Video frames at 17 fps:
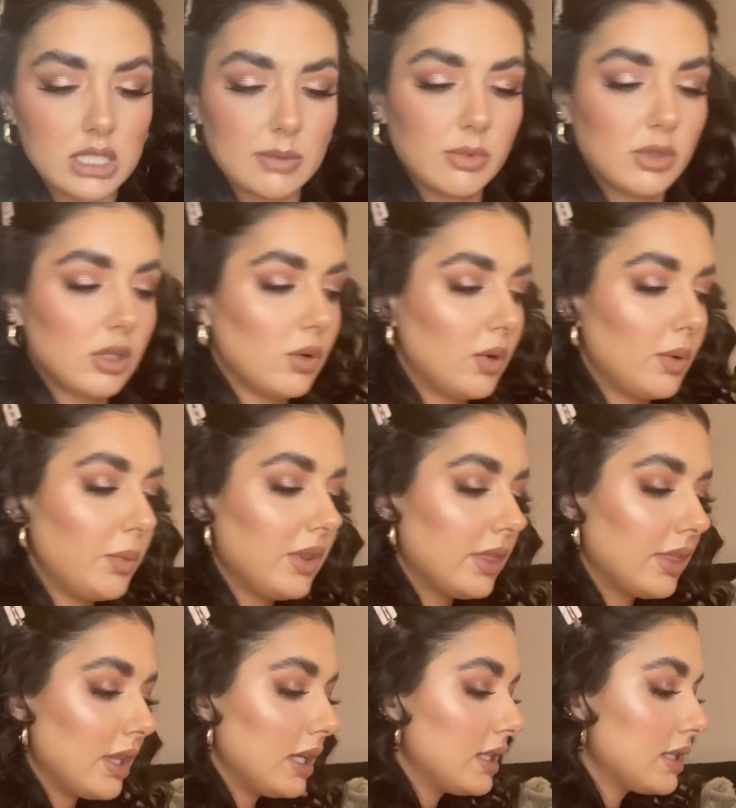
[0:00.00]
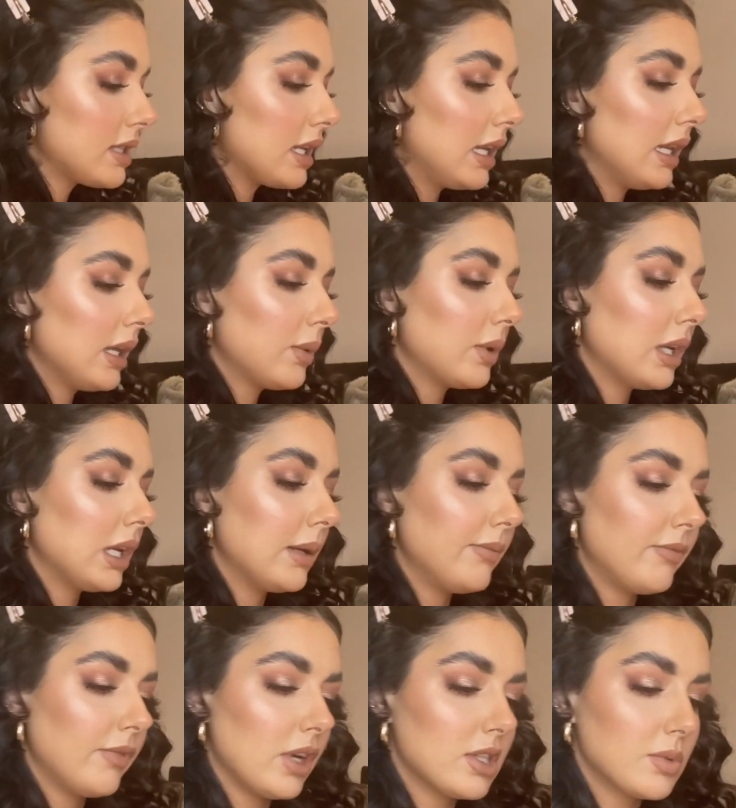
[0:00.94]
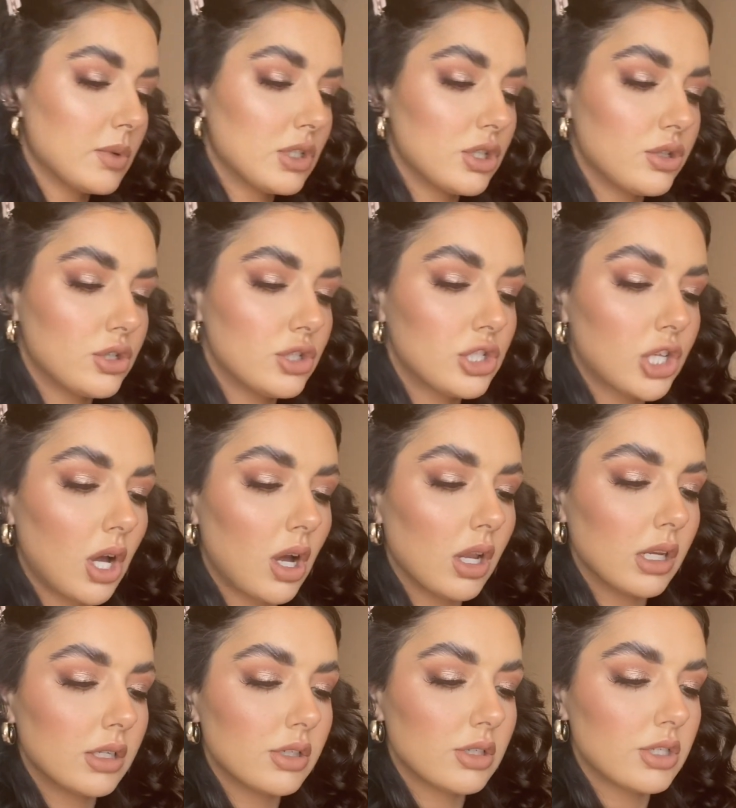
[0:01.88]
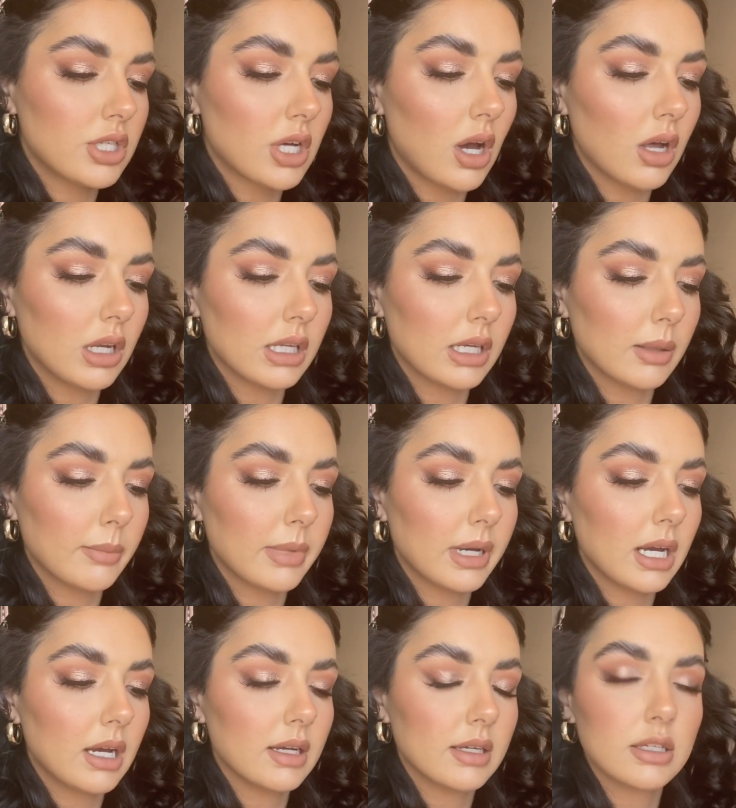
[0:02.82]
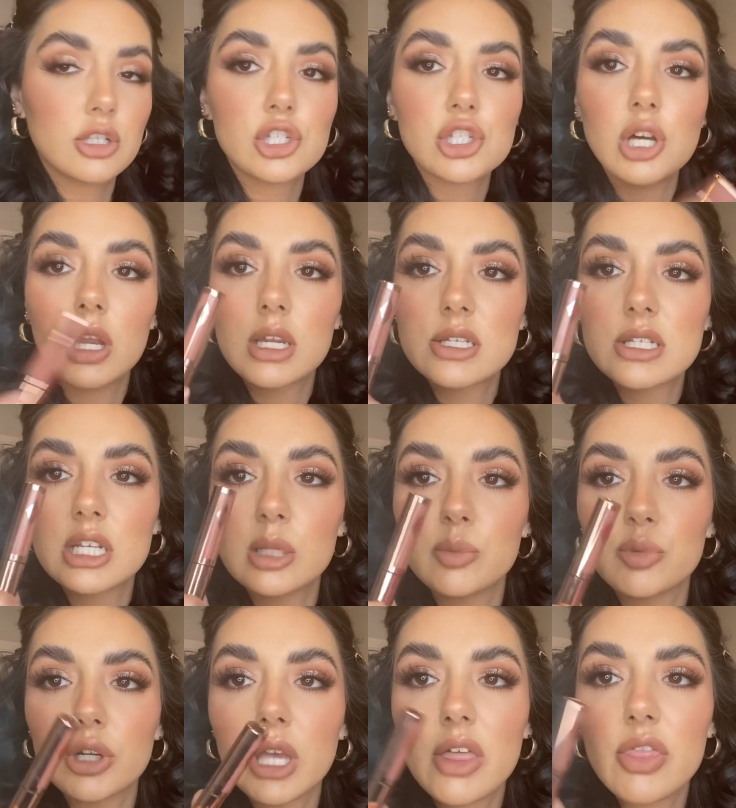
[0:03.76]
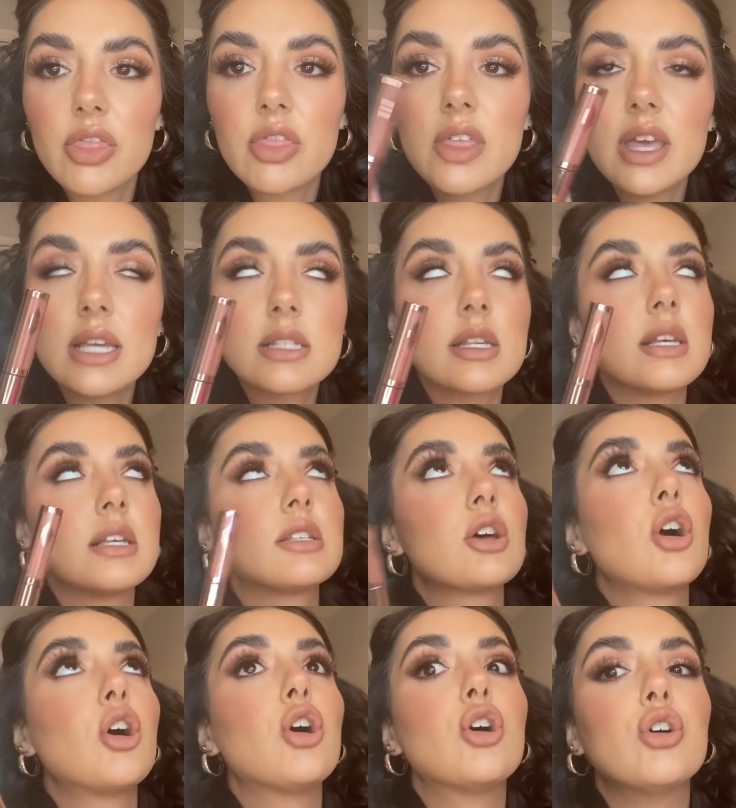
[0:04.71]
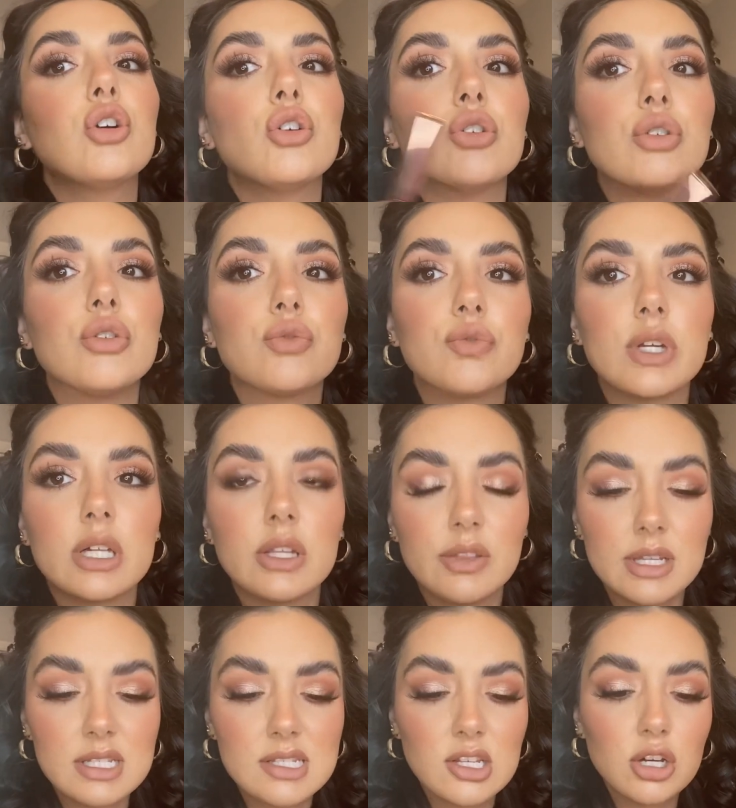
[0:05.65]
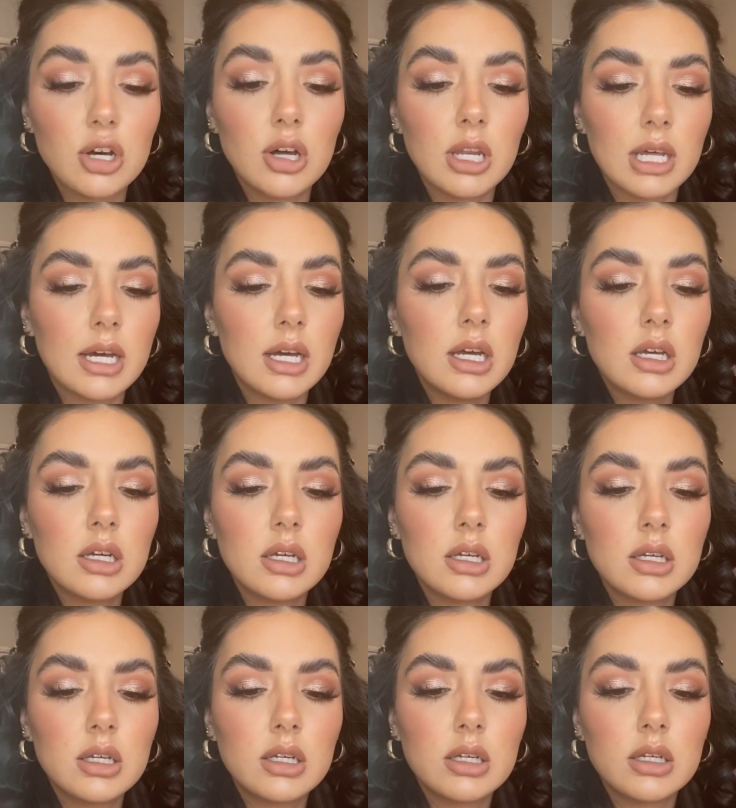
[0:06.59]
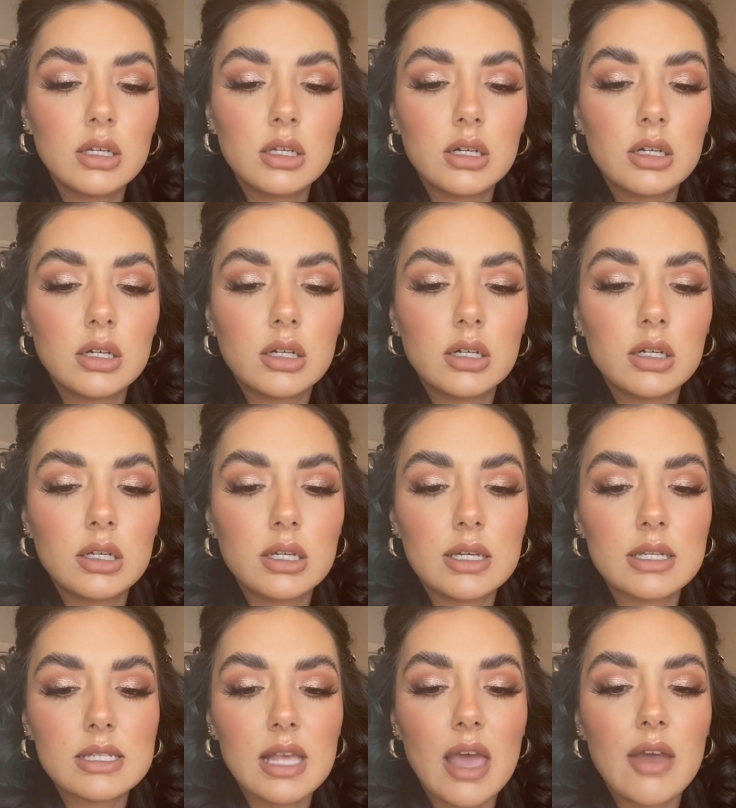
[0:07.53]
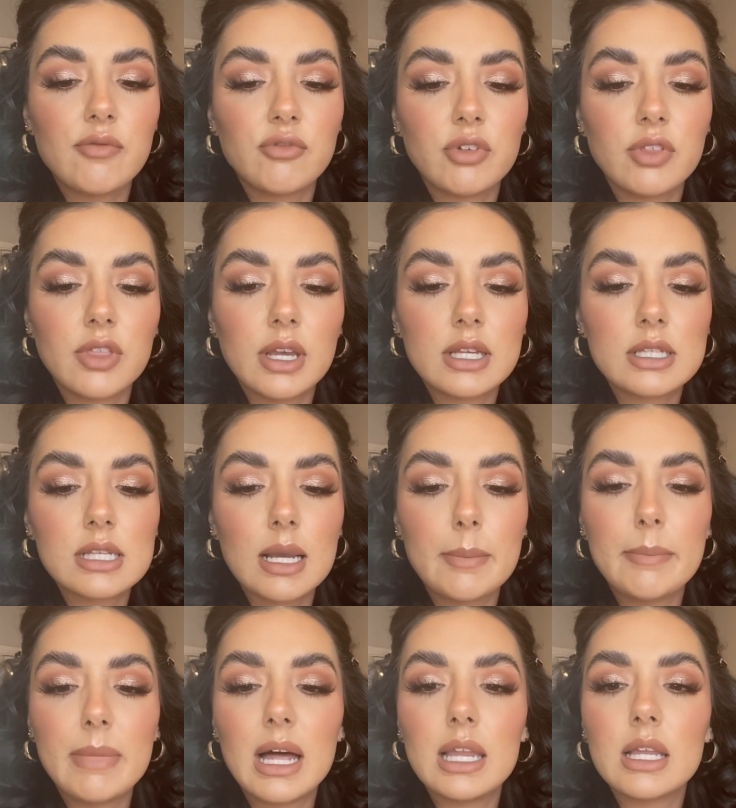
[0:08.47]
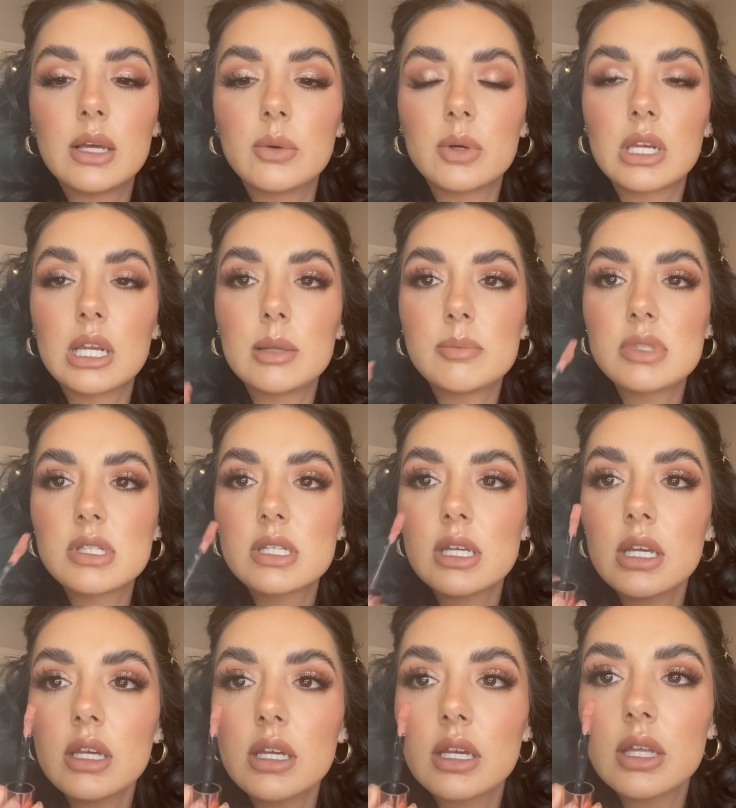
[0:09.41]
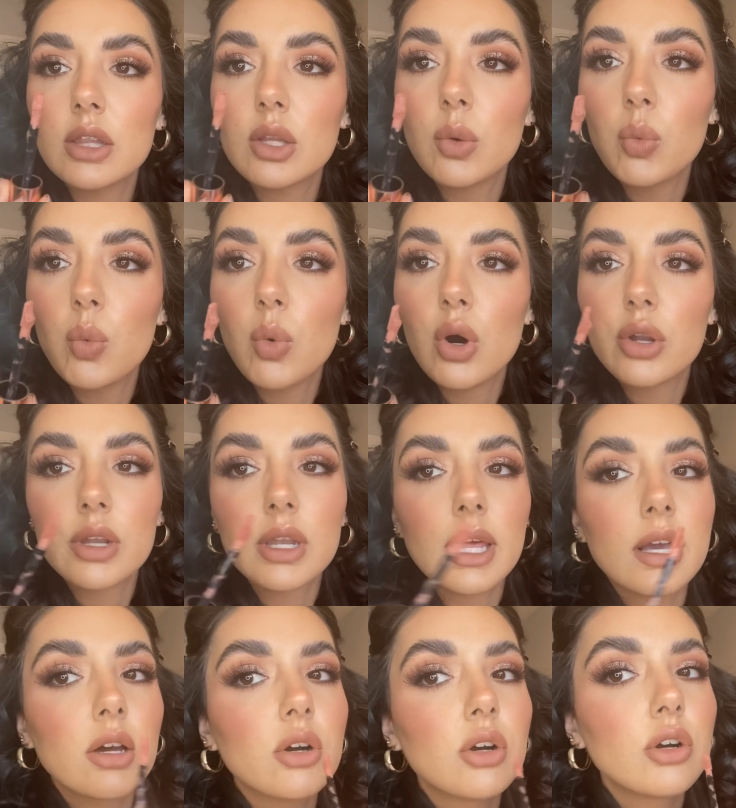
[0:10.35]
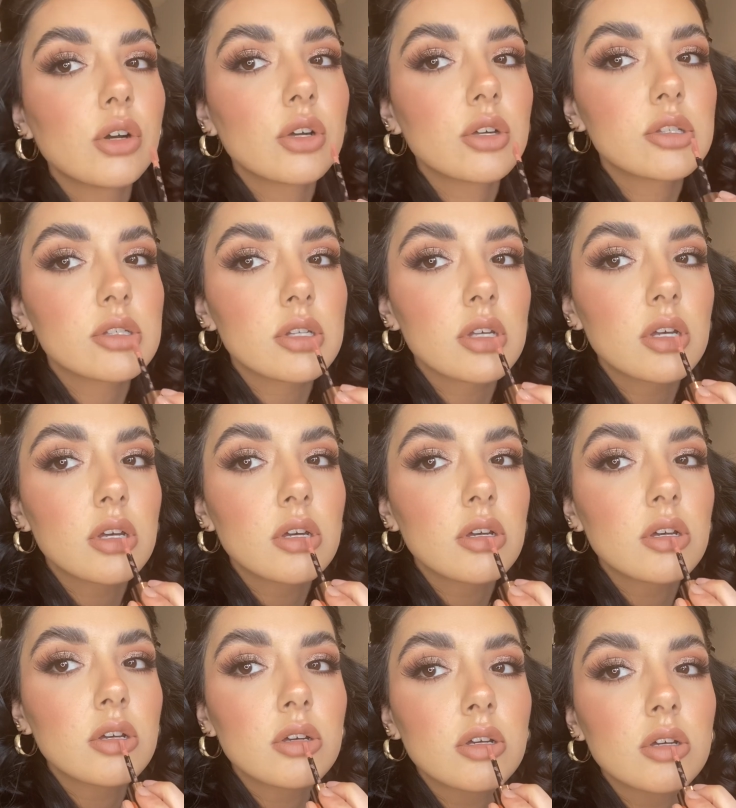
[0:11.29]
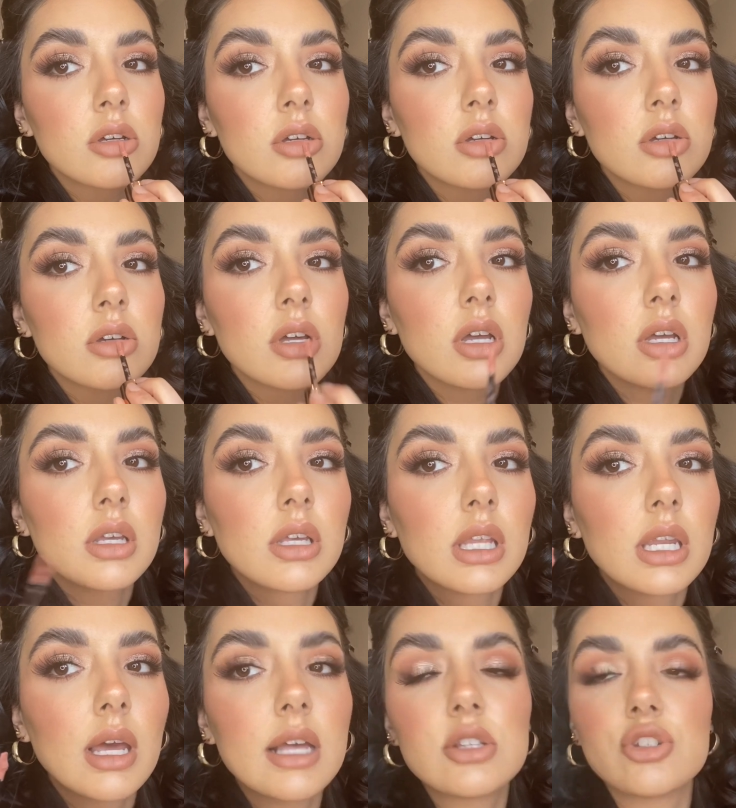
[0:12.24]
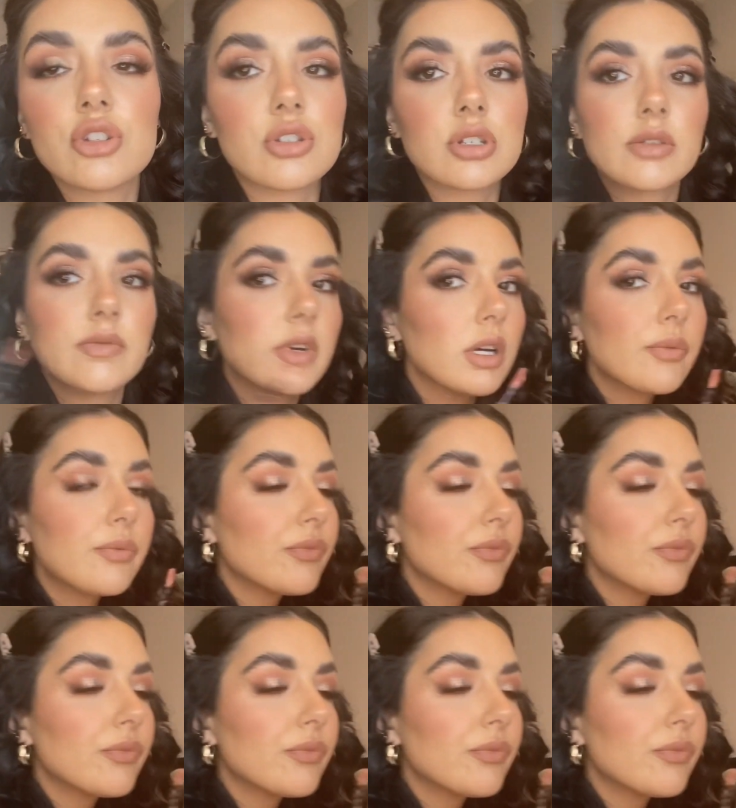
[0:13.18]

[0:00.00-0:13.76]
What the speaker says: gonna go in with this liquid lip first, which is Charlotte Darling by Charlotte Tilbury, and this is unreal. This colour is everything. It's like a matte liquid lipstick and the wand like hugs. Yeah, it's just unreal.